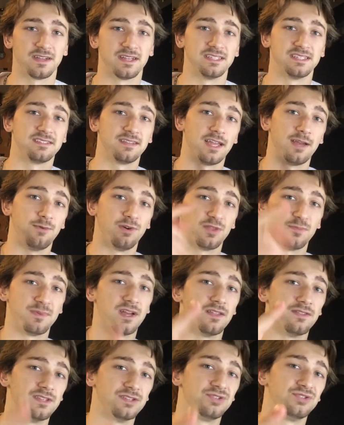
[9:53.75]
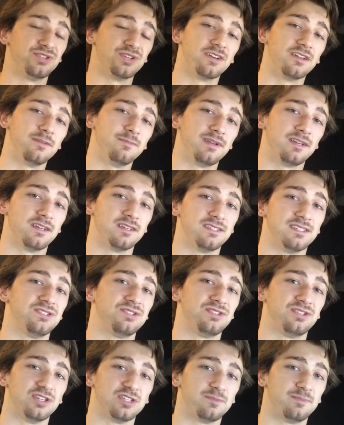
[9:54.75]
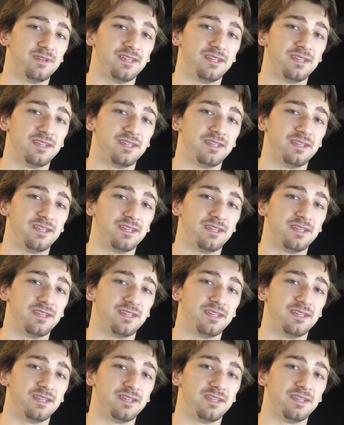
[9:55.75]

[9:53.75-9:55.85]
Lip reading: and stay with me on this journey because it's just